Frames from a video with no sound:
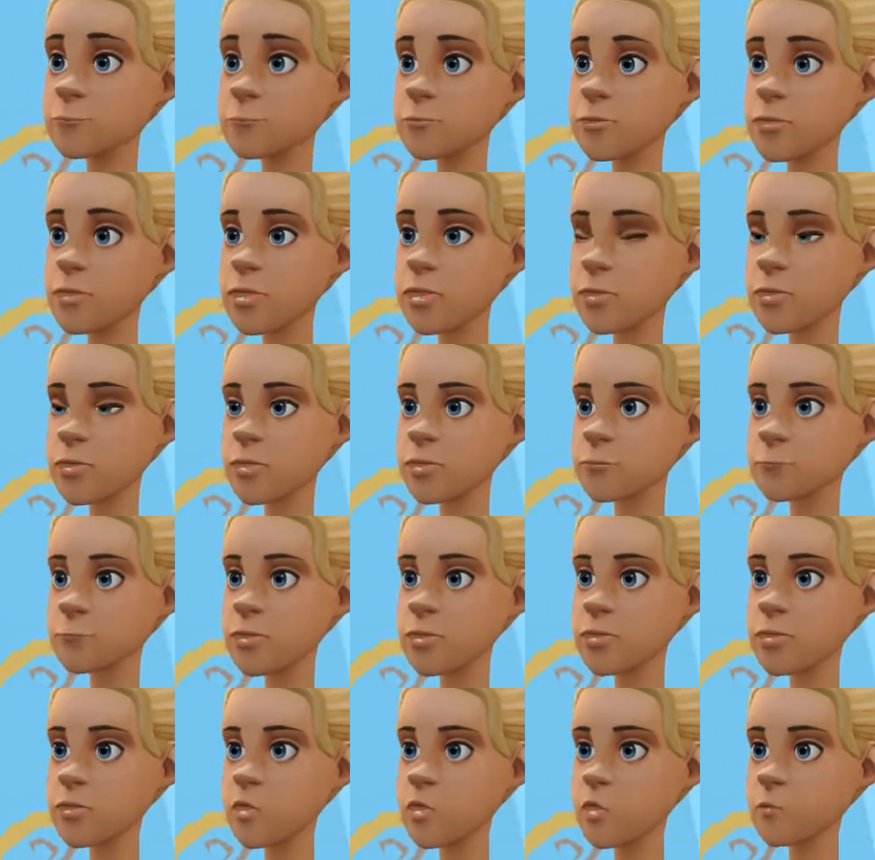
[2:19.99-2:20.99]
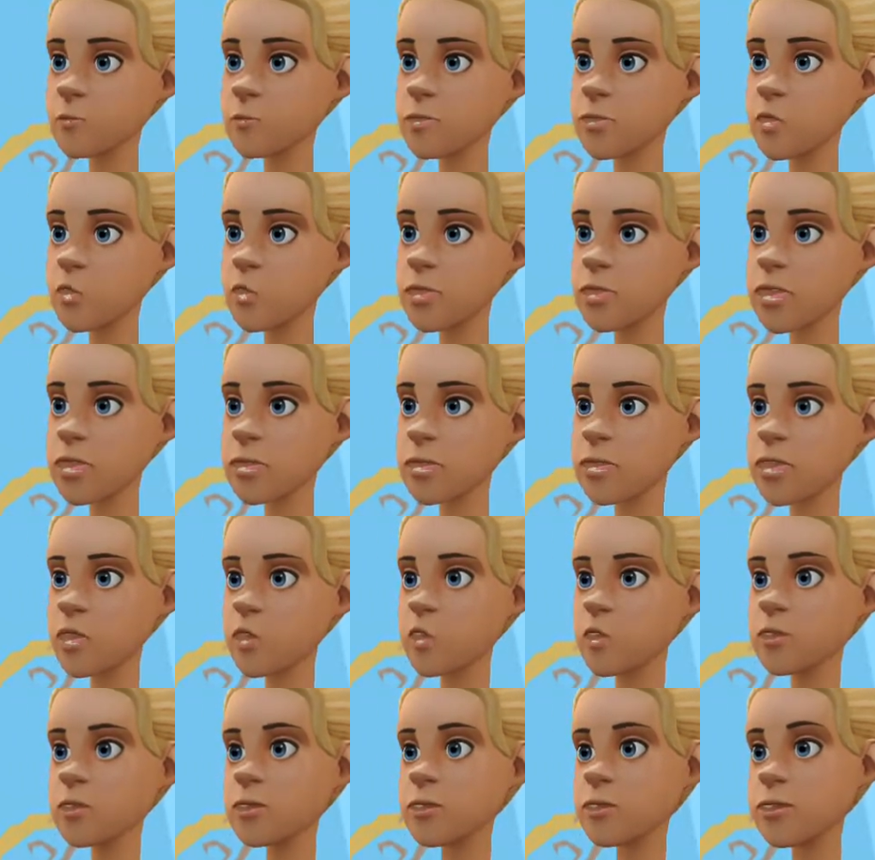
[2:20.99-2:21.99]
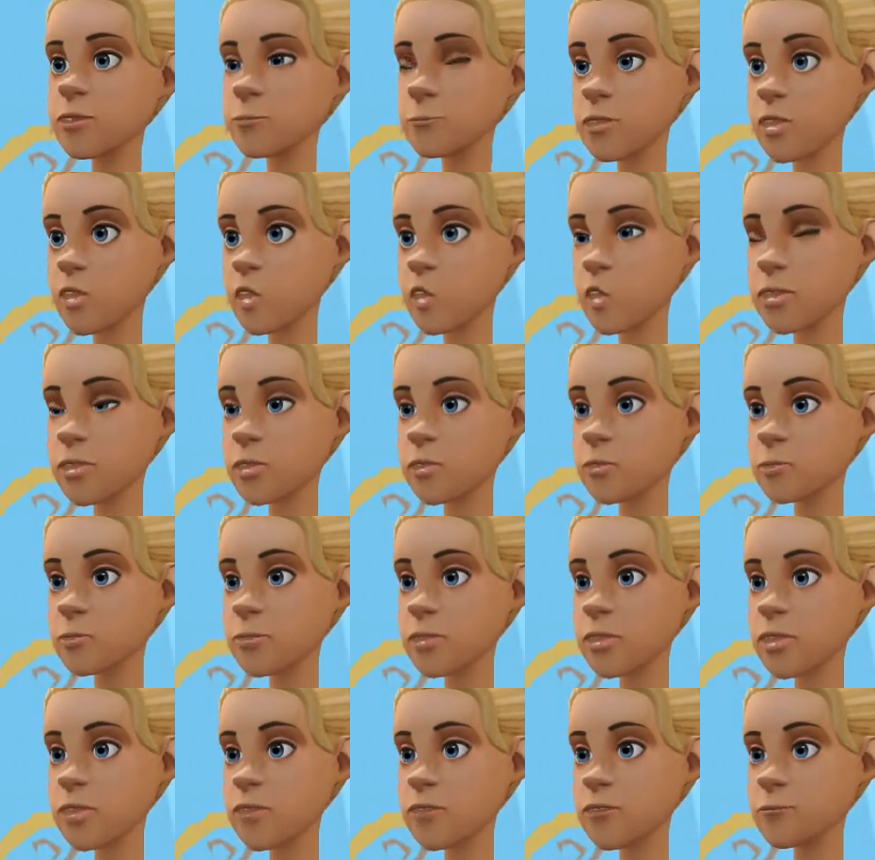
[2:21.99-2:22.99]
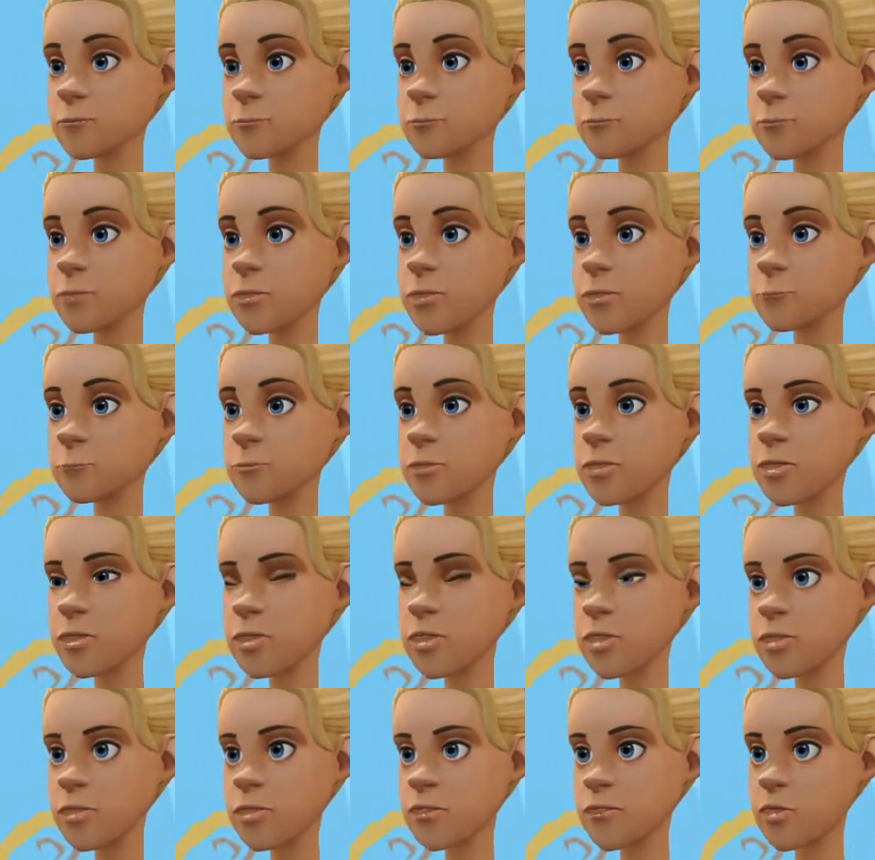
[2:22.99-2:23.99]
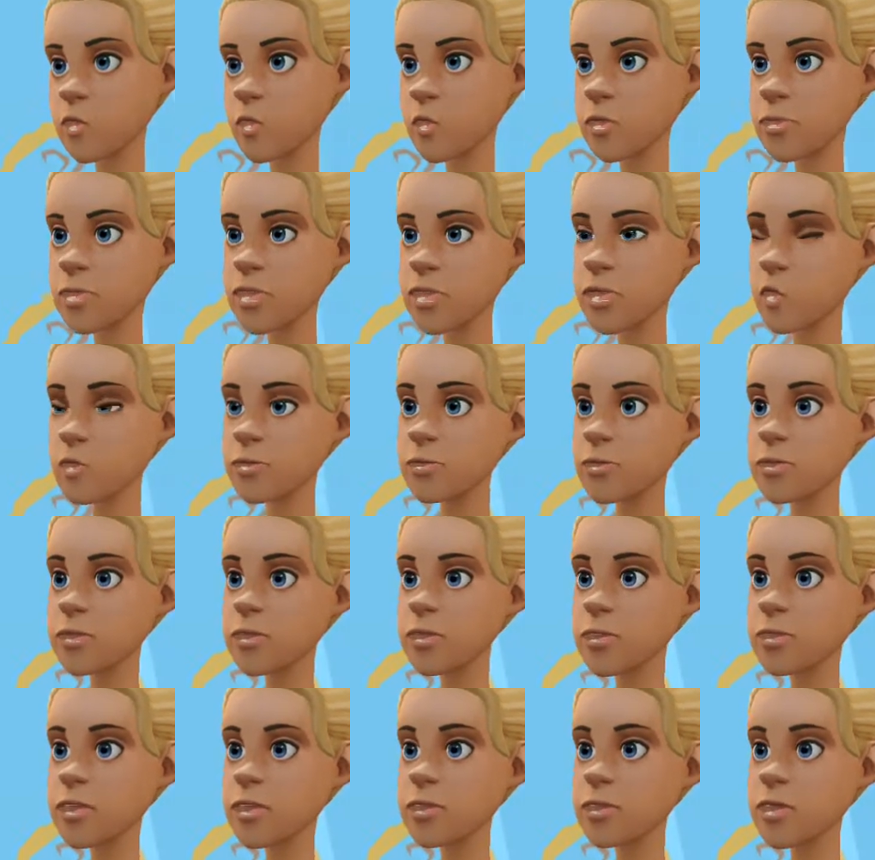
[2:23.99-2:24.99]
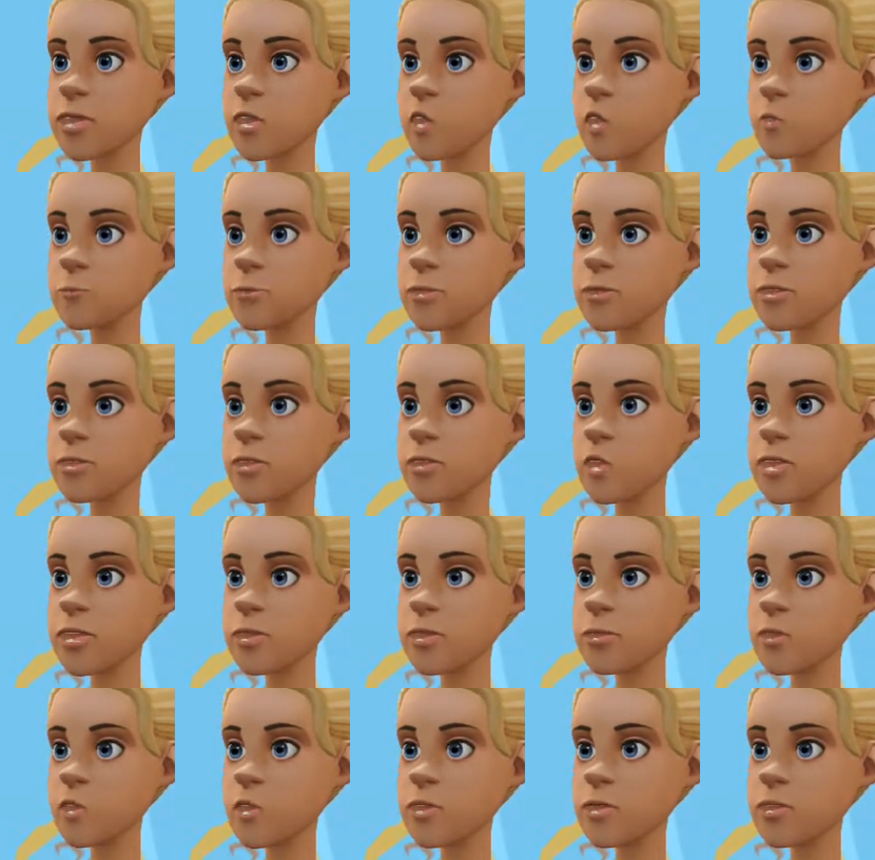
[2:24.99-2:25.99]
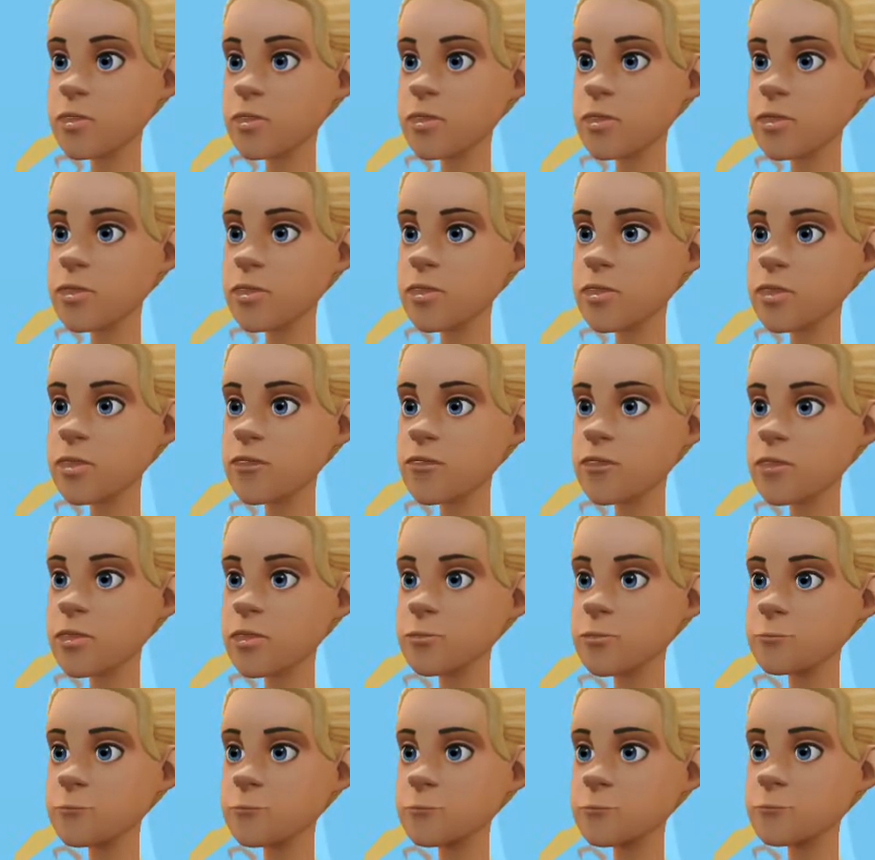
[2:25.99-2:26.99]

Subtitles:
This can be an opportunity to learn about yourself, especially if you need to identify new pathways to earning a living.